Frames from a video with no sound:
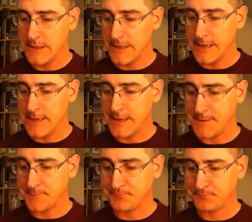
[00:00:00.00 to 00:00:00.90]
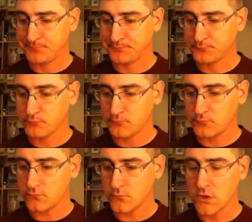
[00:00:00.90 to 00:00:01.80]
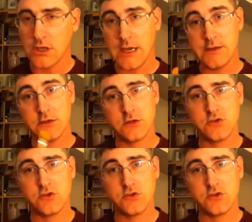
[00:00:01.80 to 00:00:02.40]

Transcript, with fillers: Uh, and